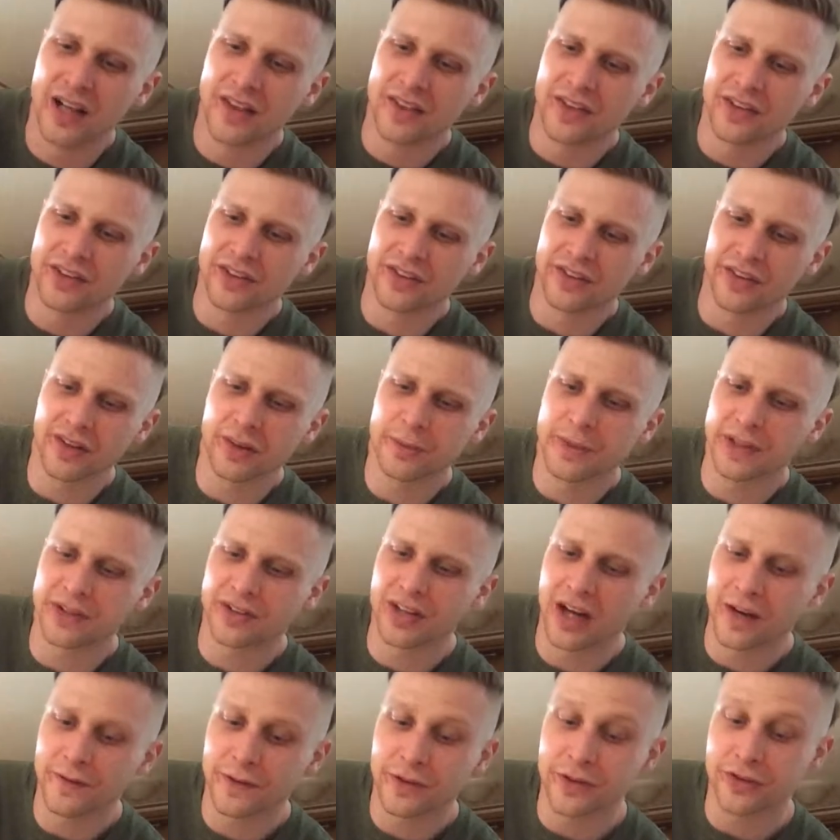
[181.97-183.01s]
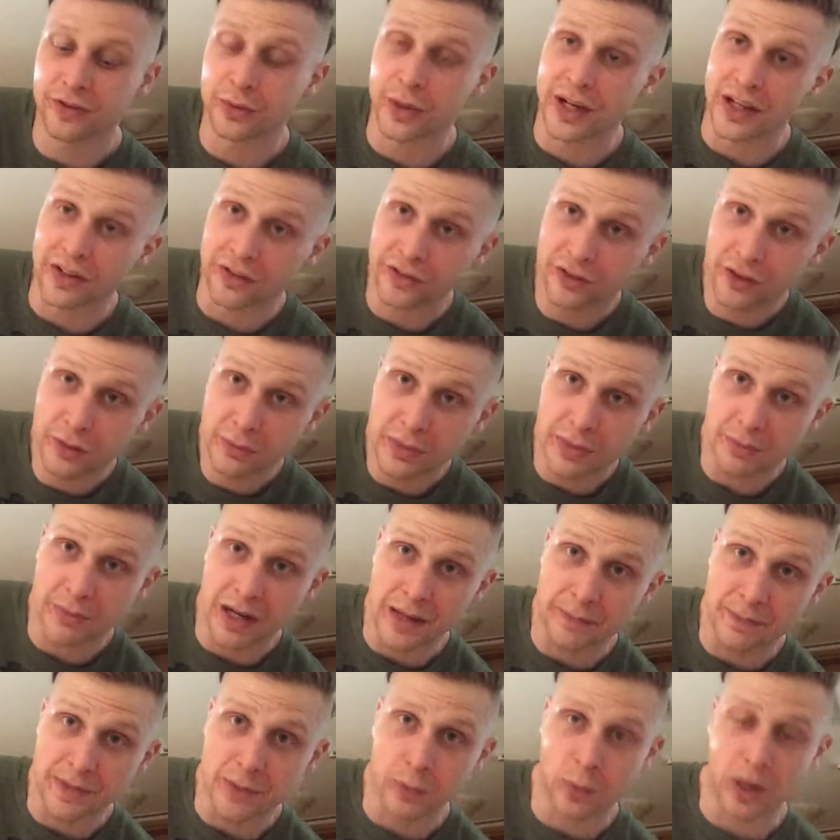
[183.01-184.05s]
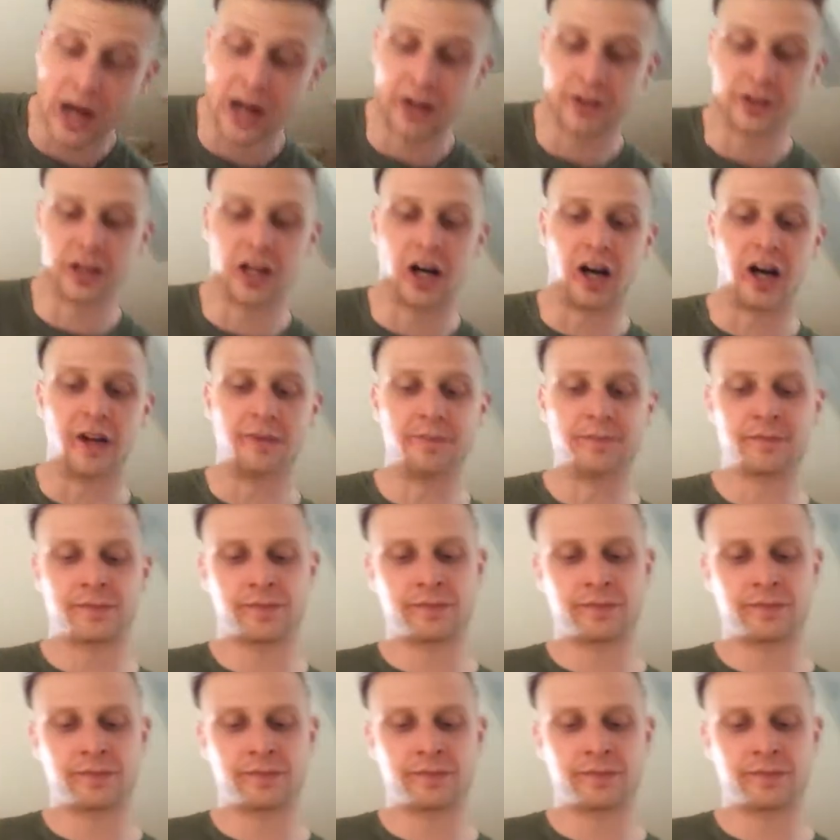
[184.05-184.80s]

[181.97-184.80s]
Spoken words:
This is a little bit tougher, so I assume it might be wild caught.